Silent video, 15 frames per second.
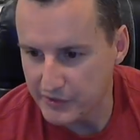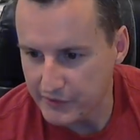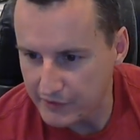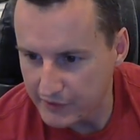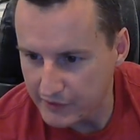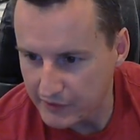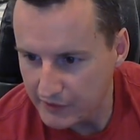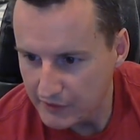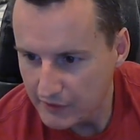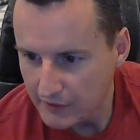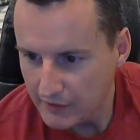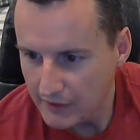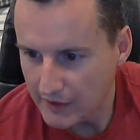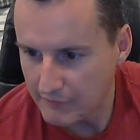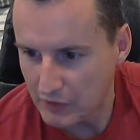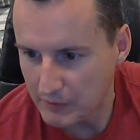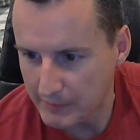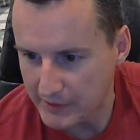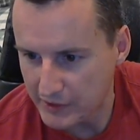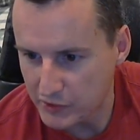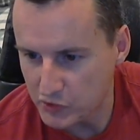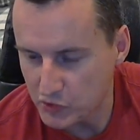other. Have you ever
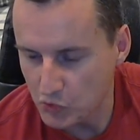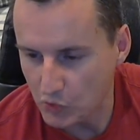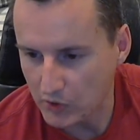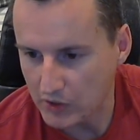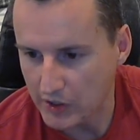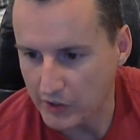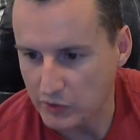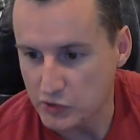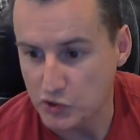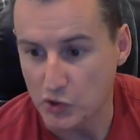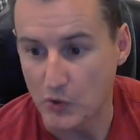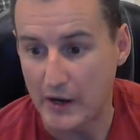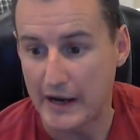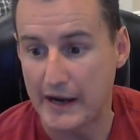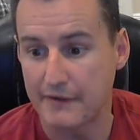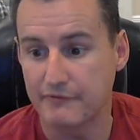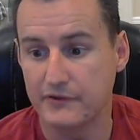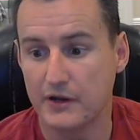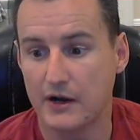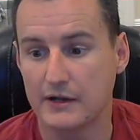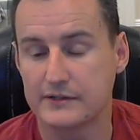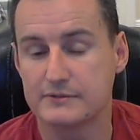been to New York Auto Show? I have
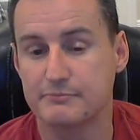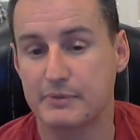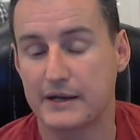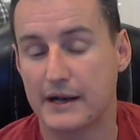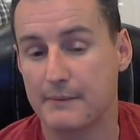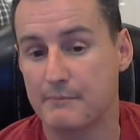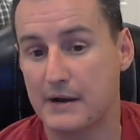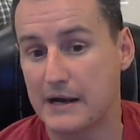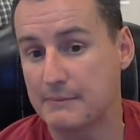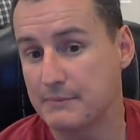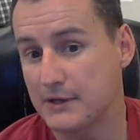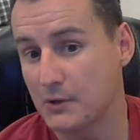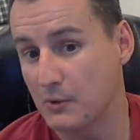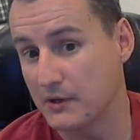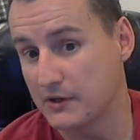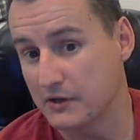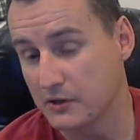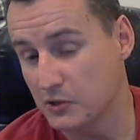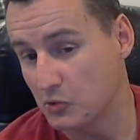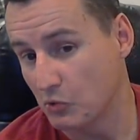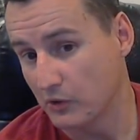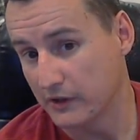not, but I might be going to
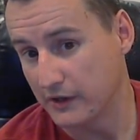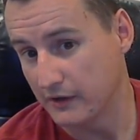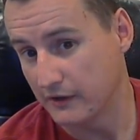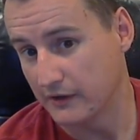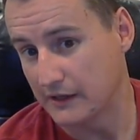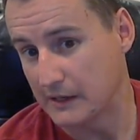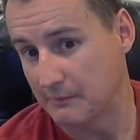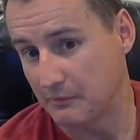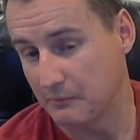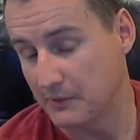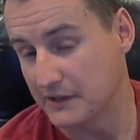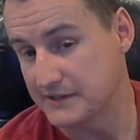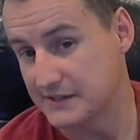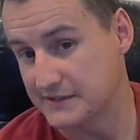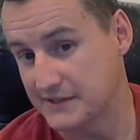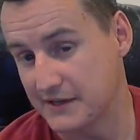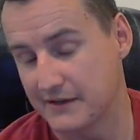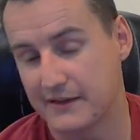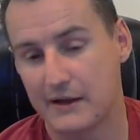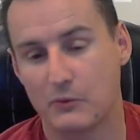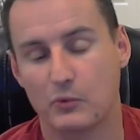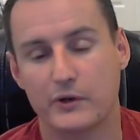New York here in a couple months. I'll tell you that.